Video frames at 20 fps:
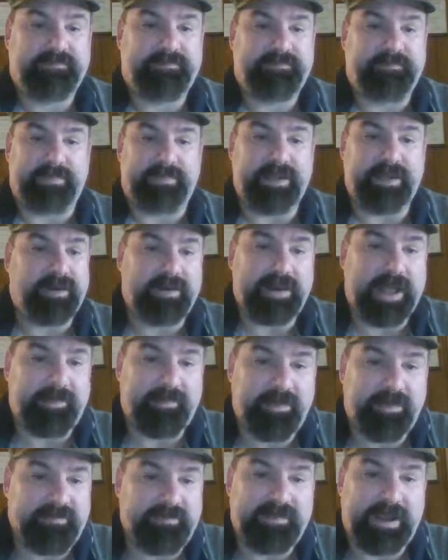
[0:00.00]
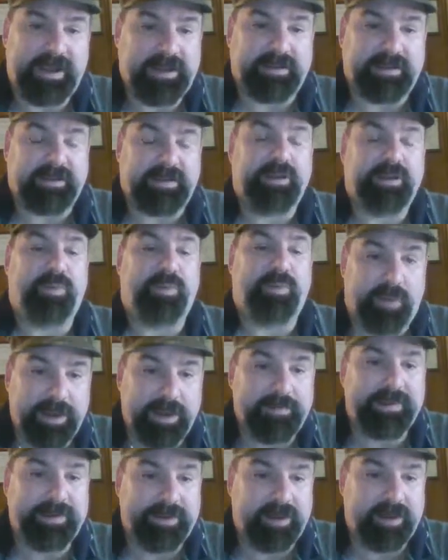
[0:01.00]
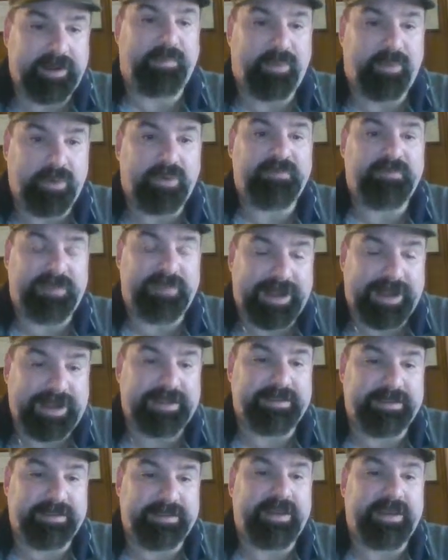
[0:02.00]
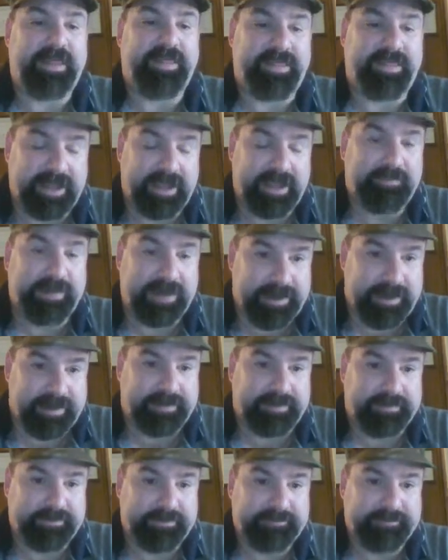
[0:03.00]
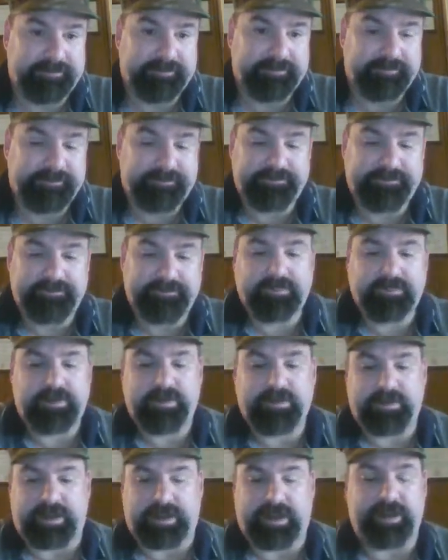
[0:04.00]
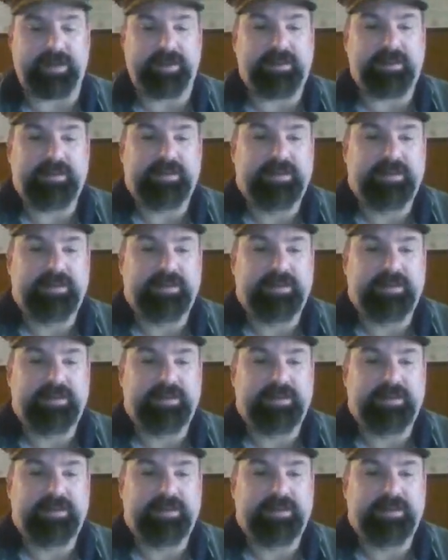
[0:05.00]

Men are not more violent. Women are more violent than men. Okay?